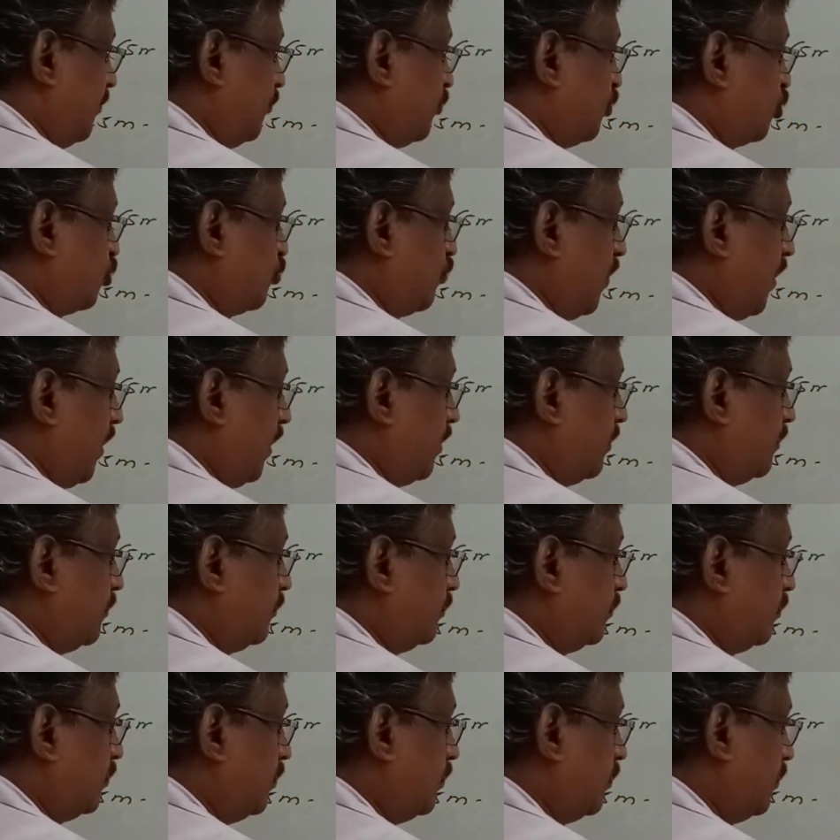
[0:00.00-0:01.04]

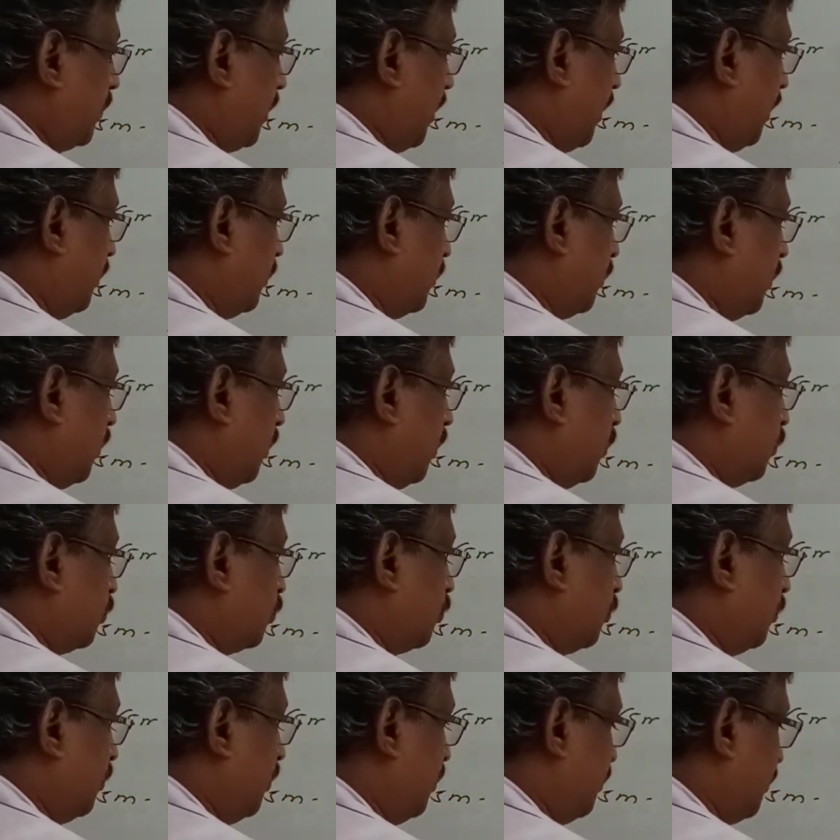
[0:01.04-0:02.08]
square, right? So
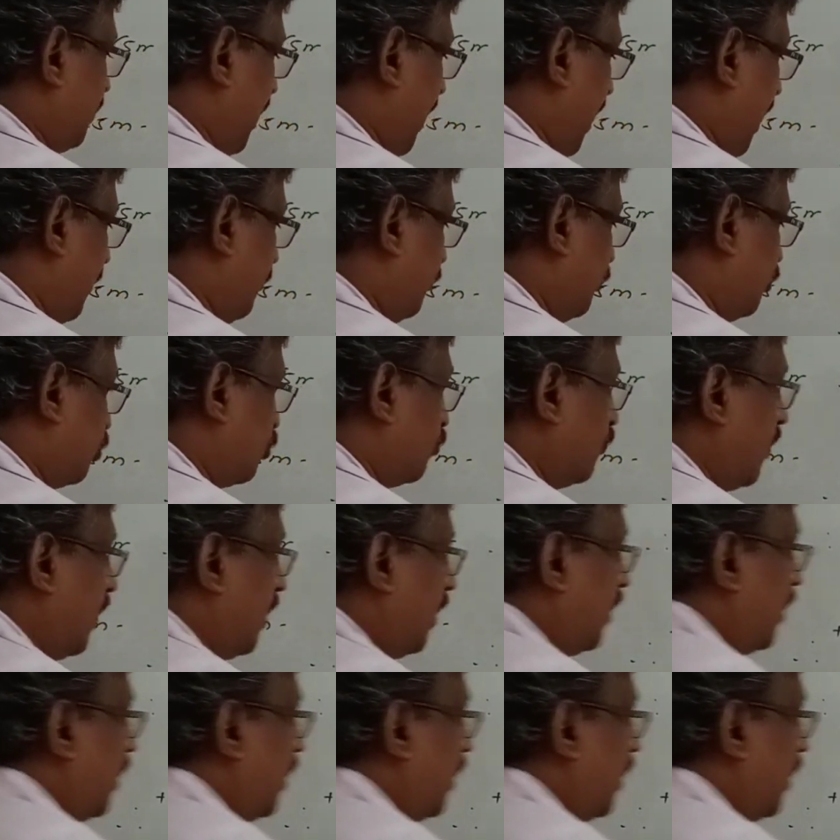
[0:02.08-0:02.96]
this m square